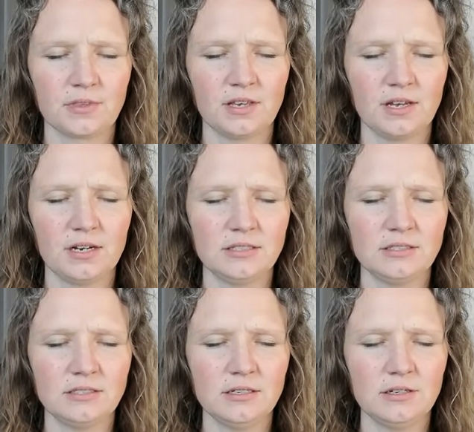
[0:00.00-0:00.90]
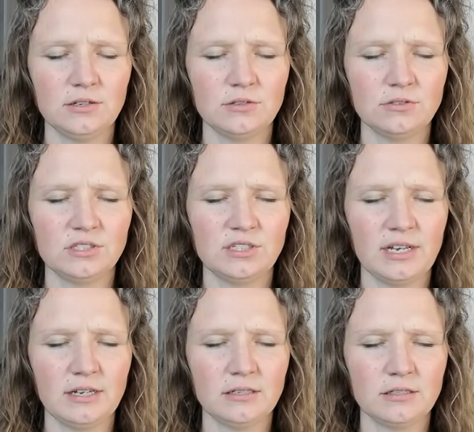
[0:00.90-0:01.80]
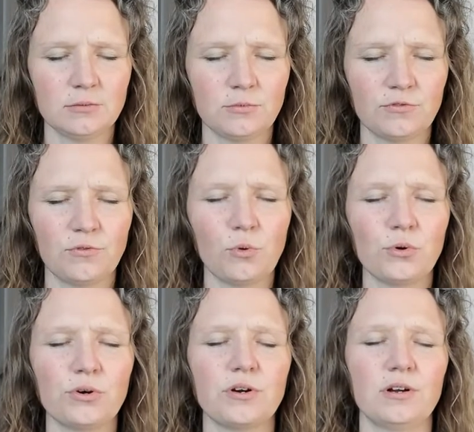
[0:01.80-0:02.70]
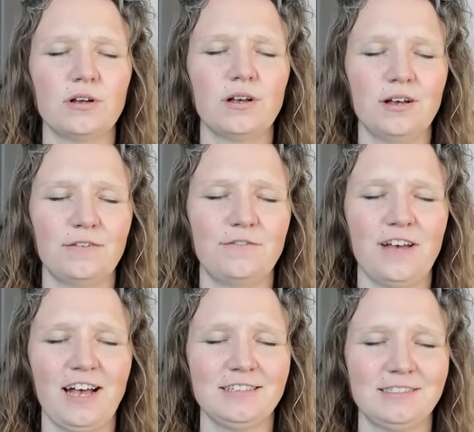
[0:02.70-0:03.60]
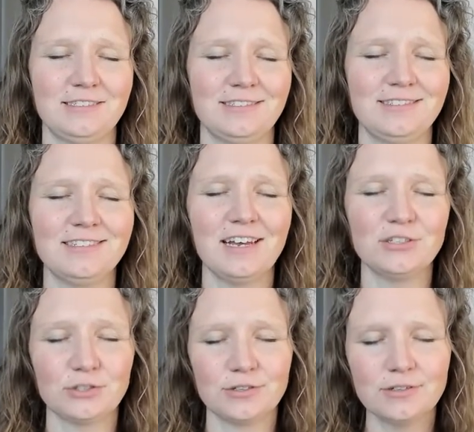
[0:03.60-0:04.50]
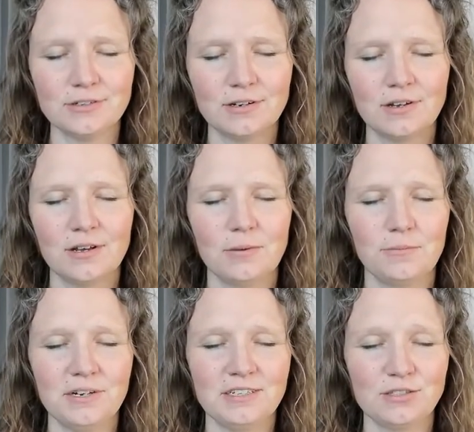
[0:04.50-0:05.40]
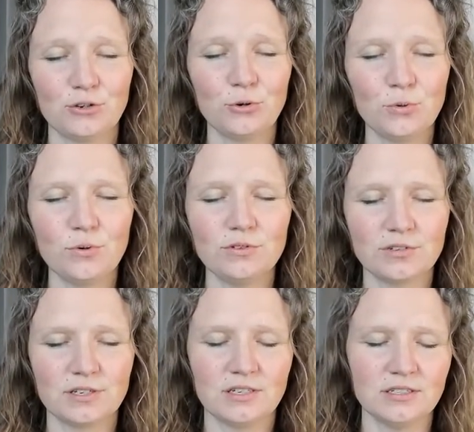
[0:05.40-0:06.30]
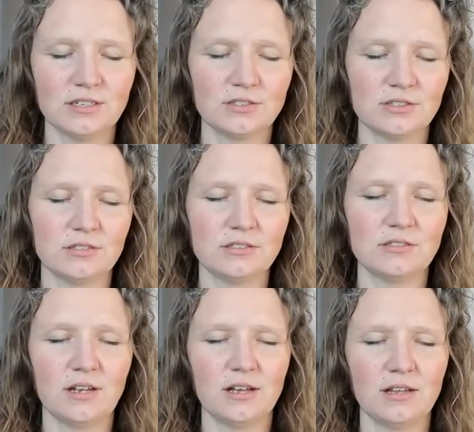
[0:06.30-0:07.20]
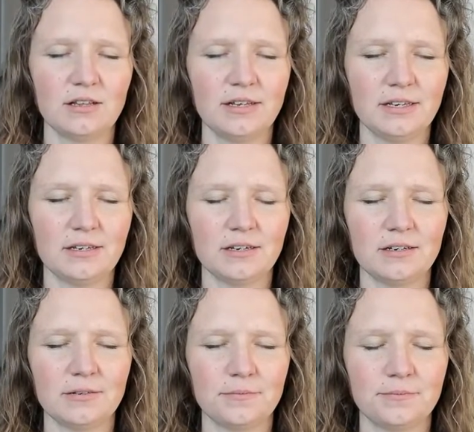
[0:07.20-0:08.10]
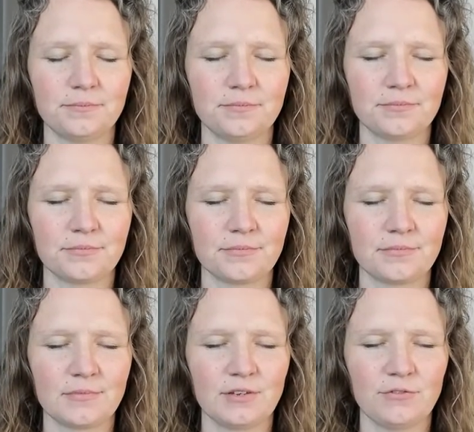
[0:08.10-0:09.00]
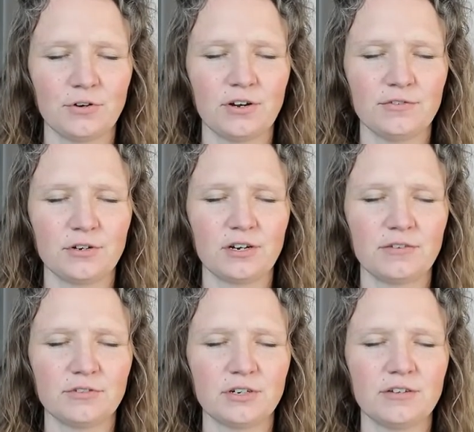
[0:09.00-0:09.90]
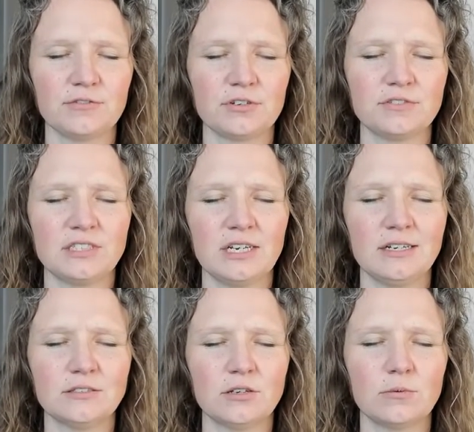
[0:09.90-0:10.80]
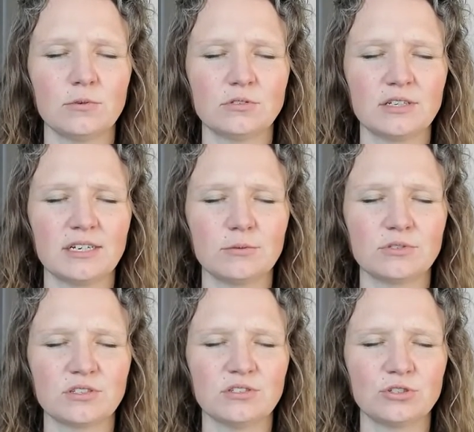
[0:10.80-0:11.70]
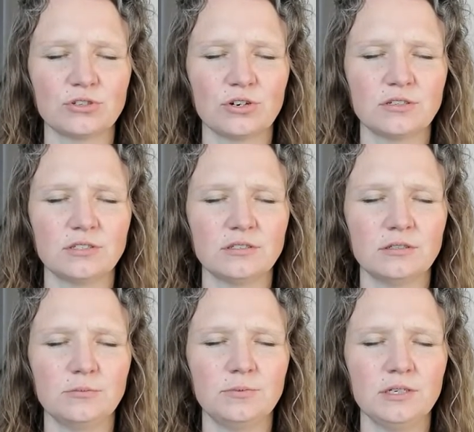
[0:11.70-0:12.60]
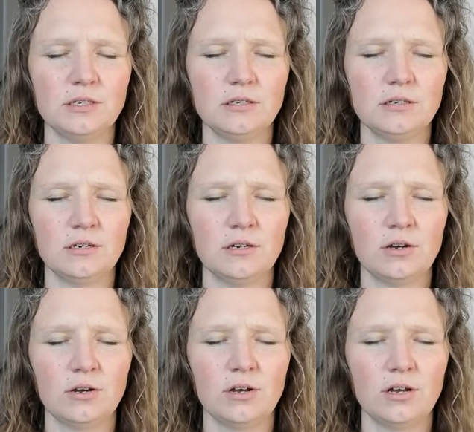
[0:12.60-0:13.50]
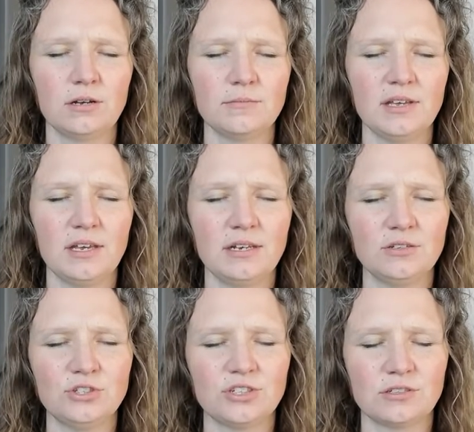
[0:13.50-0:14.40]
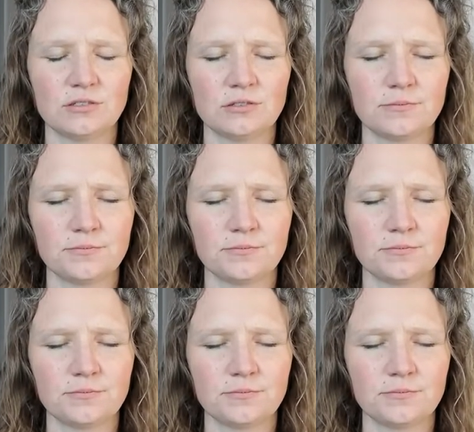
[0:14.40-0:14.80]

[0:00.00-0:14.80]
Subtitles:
And I see you standing before a vast desert, but it's a cool looking desert. It's not like forever and ever and ever of sand. It's almost like it was constructed to be ancient,